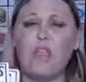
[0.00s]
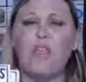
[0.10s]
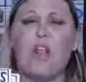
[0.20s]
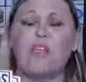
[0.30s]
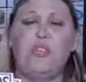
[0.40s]

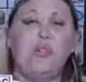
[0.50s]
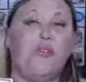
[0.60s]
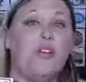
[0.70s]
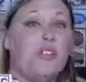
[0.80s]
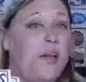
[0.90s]
There are two
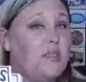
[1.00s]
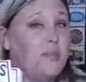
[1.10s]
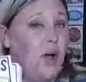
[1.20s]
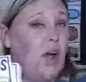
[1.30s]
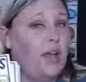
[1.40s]
different types
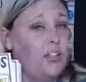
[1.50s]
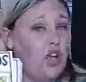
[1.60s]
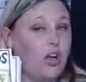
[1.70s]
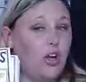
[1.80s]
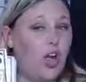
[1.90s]
of pocket
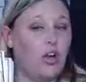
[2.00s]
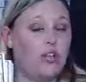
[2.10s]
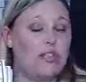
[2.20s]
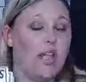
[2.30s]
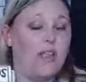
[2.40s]
chart
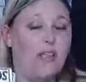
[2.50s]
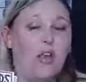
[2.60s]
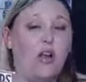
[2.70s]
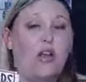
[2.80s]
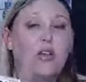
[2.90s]
cards
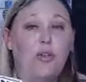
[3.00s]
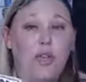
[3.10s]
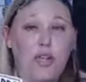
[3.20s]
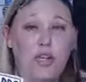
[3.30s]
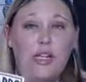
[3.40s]
that are
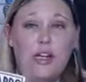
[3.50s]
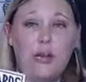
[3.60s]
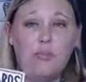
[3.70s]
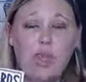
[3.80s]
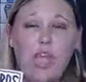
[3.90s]
included in
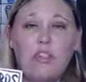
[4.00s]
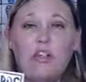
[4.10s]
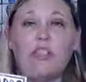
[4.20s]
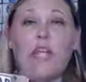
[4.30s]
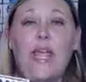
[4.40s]
here.
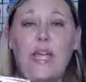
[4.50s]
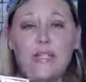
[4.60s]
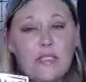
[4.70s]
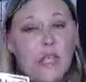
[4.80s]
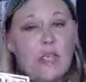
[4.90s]
There's a
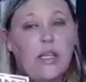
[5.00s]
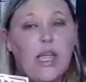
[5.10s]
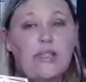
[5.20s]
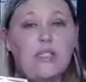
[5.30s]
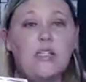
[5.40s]
hands-on
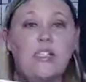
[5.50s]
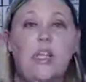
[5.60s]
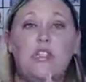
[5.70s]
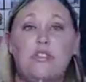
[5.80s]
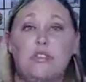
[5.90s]
lesson
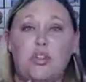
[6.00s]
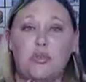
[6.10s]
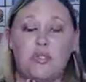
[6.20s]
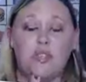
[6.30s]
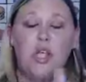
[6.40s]
to
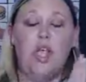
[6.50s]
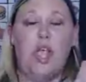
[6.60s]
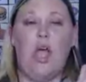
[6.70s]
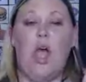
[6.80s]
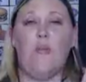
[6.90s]
introduce
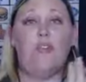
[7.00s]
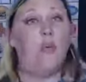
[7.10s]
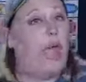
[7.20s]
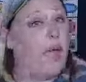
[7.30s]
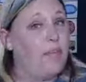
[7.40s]

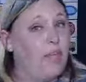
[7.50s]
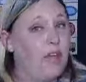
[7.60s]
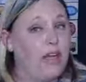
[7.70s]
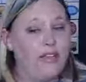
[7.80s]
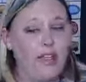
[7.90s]

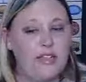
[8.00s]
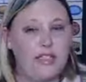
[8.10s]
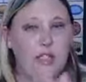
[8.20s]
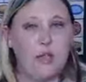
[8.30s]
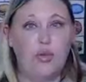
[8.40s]
vocabulary
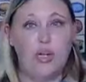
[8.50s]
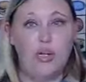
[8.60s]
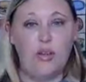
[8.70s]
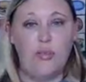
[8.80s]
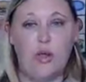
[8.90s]
that's included
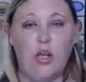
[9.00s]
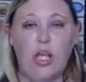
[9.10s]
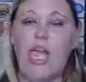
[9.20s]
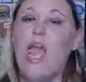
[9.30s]
in the book,